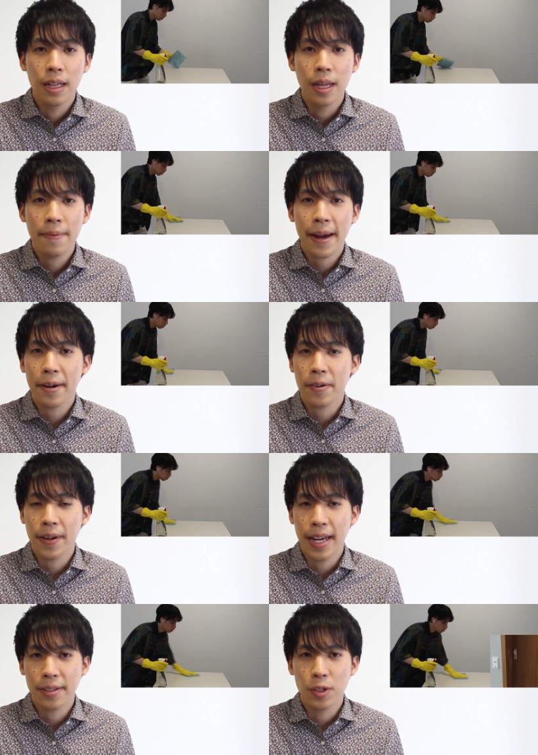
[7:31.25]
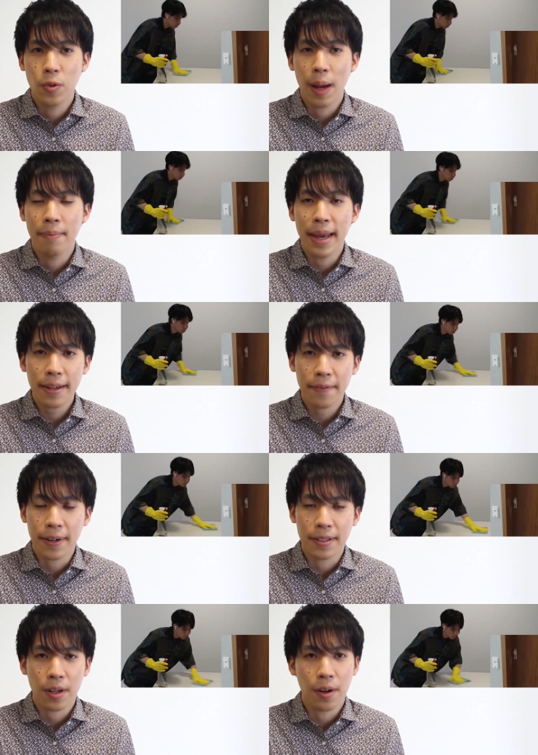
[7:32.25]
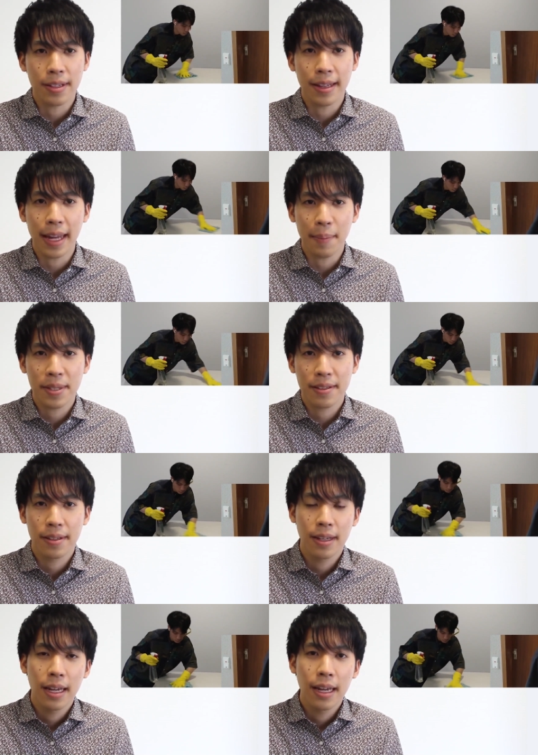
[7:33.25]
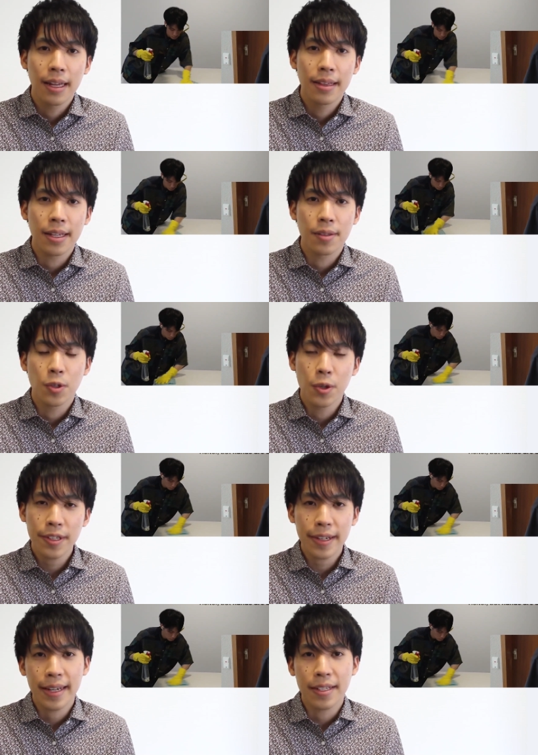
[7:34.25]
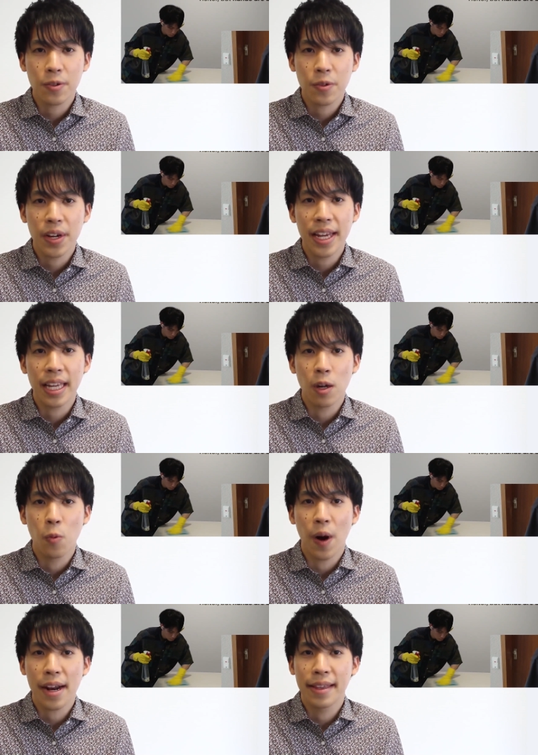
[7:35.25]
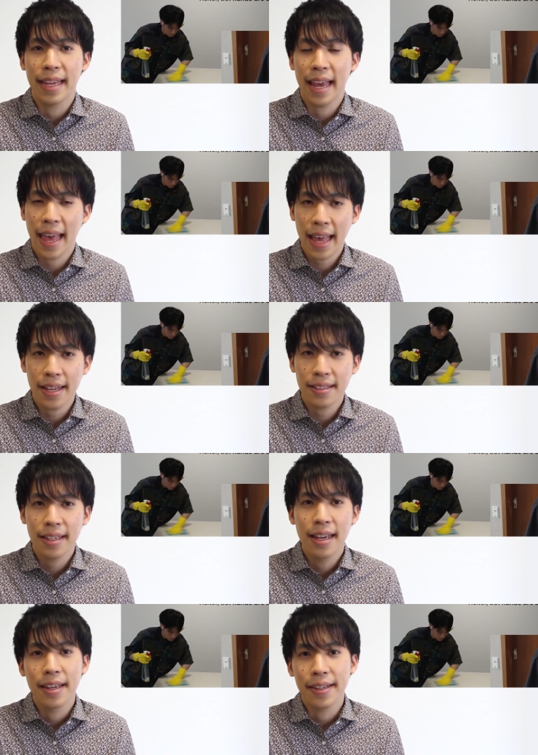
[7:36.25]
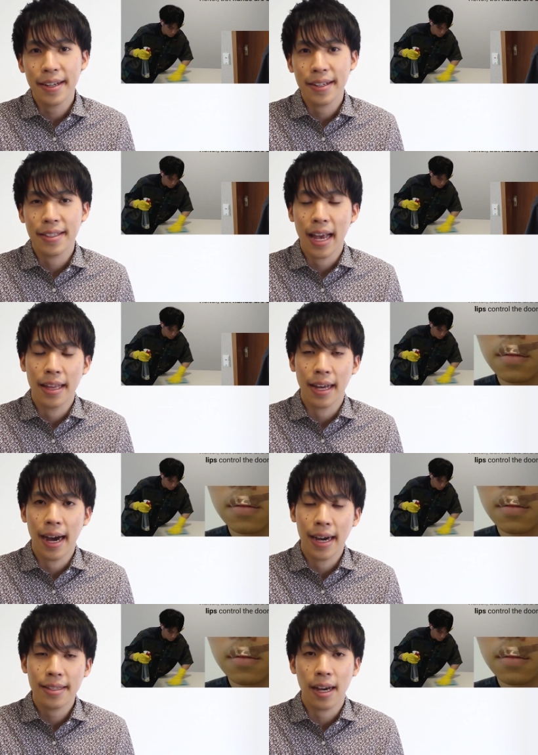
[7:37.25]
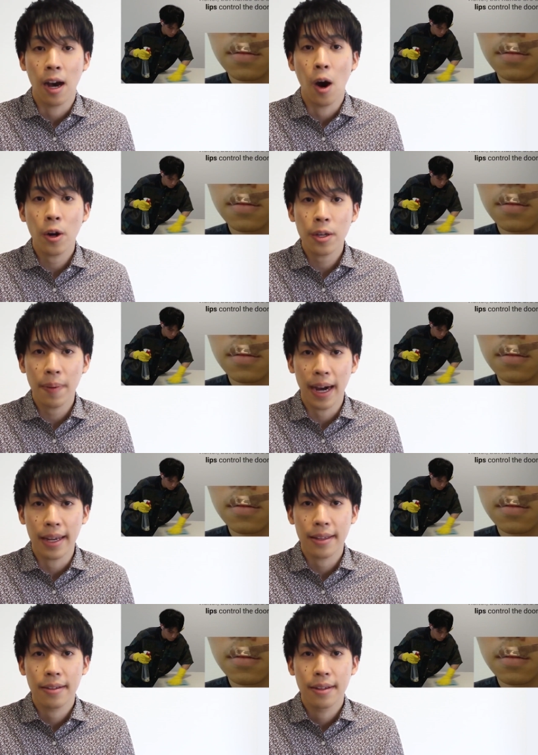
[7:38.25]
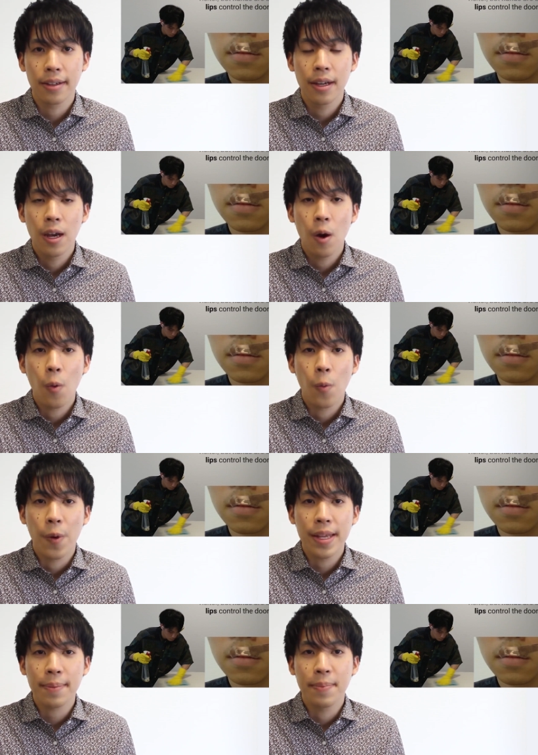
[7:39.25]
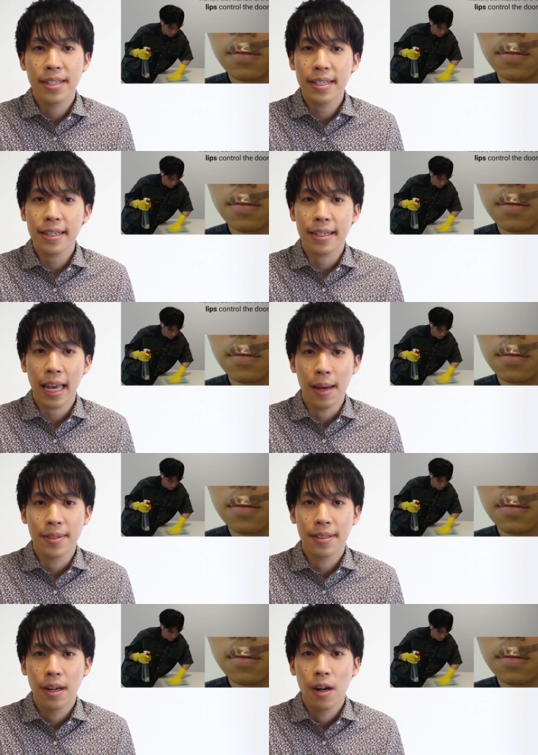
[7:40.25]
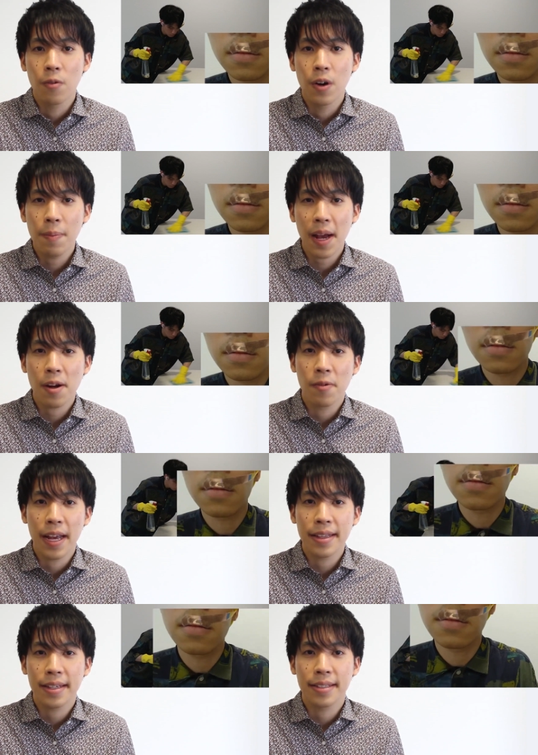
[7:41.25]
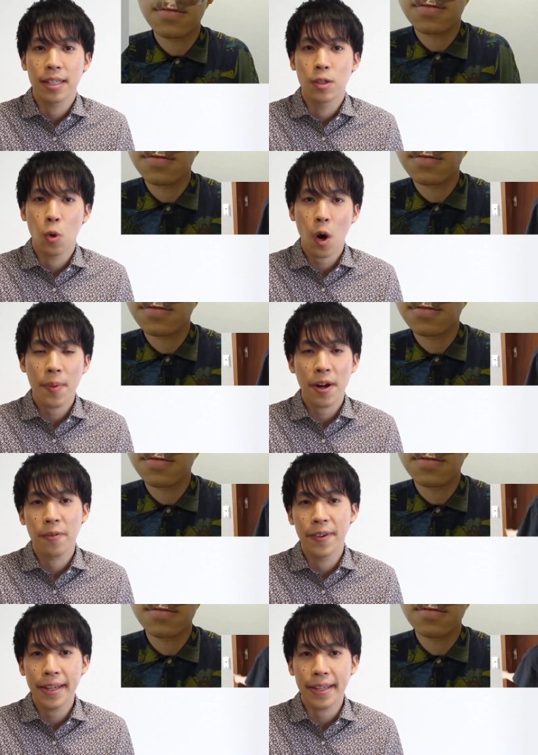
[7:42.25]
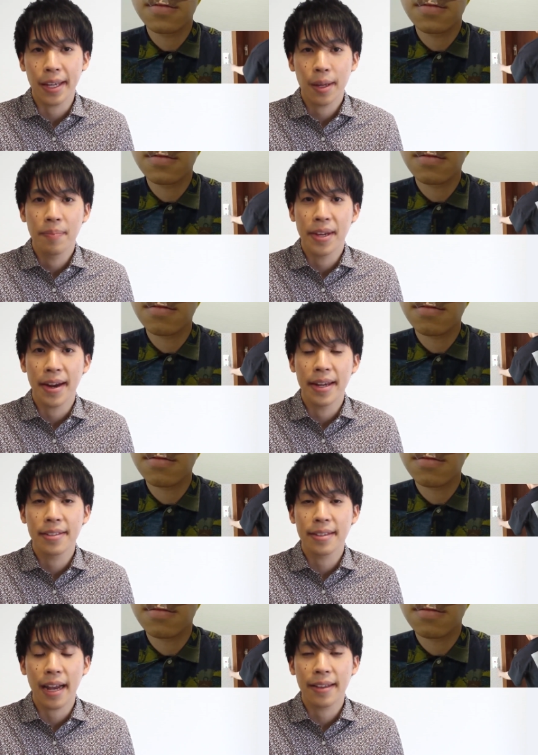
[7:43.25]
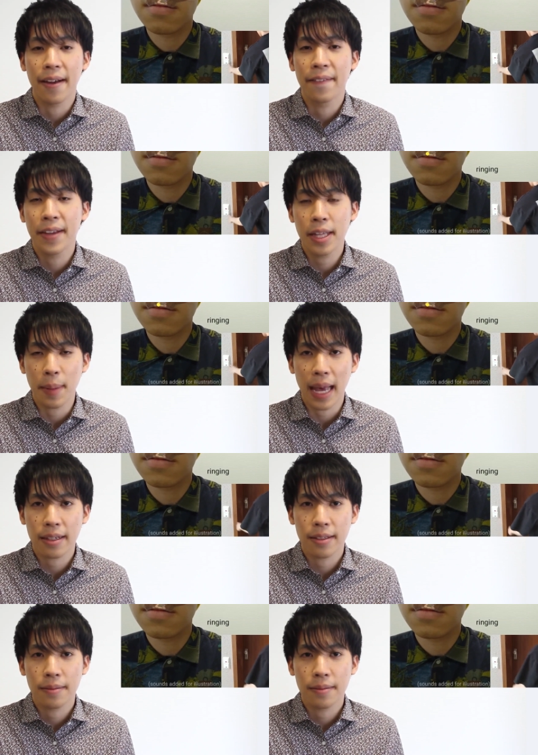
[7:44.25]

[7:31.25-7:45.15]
LipIO creates UI metaphors on the lips. This user is cleaning while their hands, ears, and eyes are occupied. When the visitor comes, LipIO renders the doorbell ringing via its tactile feedback.